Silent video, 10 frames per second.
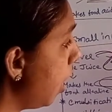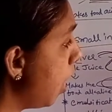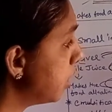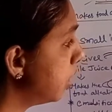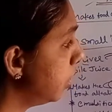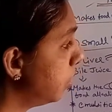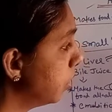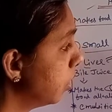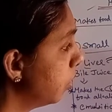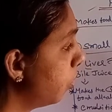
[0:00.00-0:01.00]
acid,
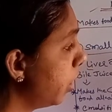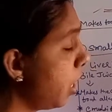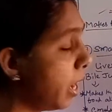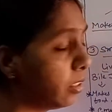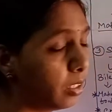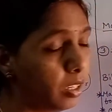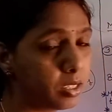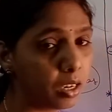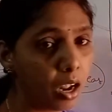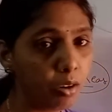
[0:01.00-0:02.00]
okay, and
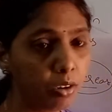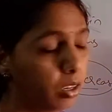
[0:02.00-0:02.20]
glycerol.